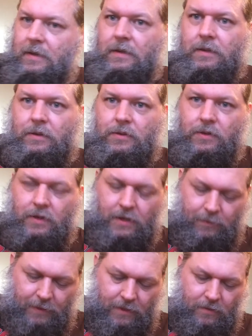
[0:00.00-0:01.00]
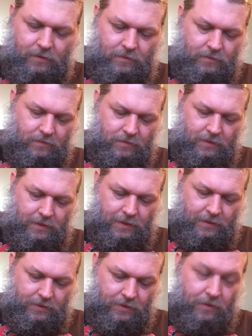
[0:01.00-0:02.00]
you should come out to that
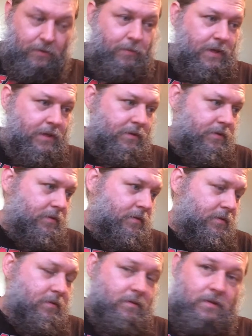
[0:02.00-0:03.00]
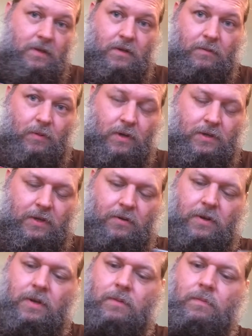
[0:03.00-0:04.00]
show because Project
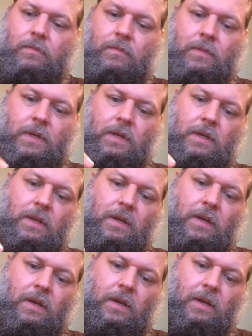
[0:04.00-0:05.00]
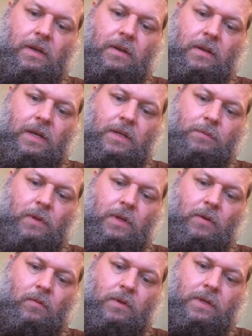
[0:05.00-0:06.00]
Grimm and Linus Pauling
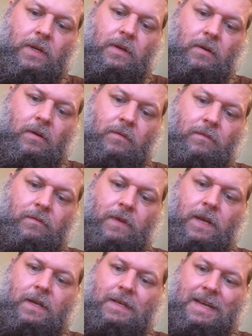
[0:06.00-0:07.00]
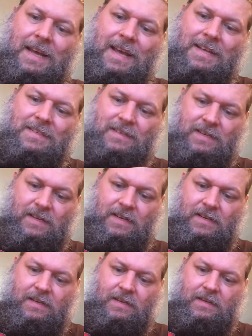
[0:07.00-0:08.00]
Quartet are fantastic,
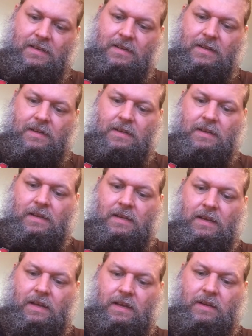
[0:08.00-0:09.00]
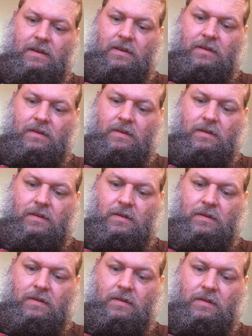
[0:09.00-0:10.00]
and
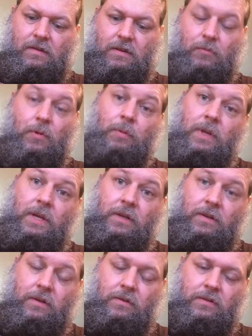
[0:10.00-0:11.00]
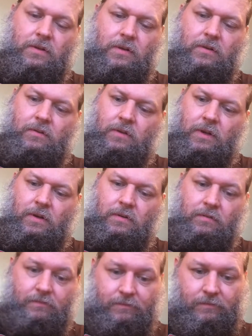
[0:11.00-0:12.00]
then we're playing too, so you know,
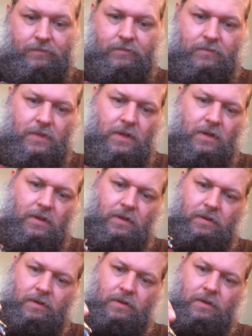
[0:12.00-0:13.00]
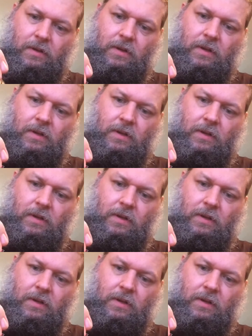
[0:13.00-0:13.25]
you can